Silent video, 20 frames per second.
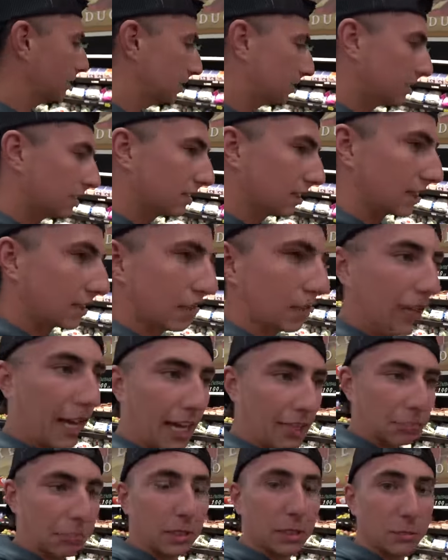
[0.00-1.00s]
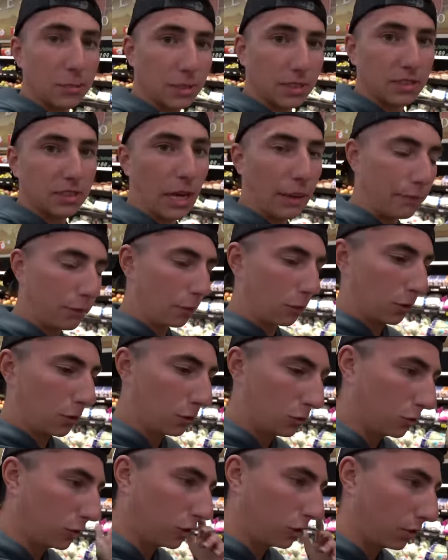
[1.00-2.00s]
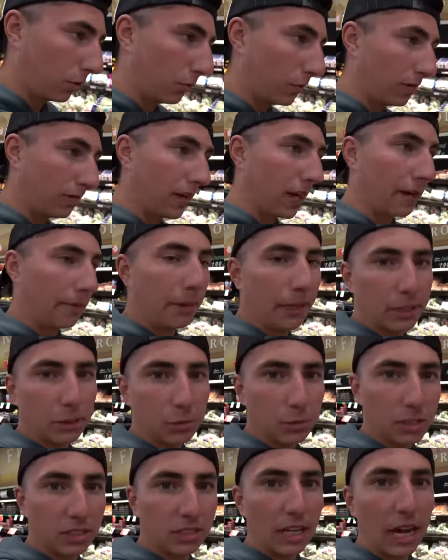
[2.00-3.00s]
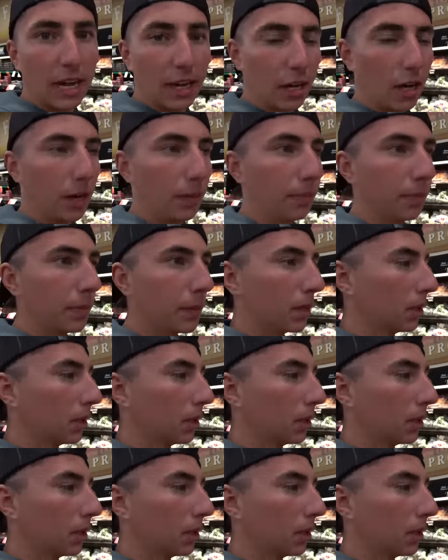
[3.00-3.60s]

this is like the last place we could stop for groceries. So we've gotta make sure we stock up.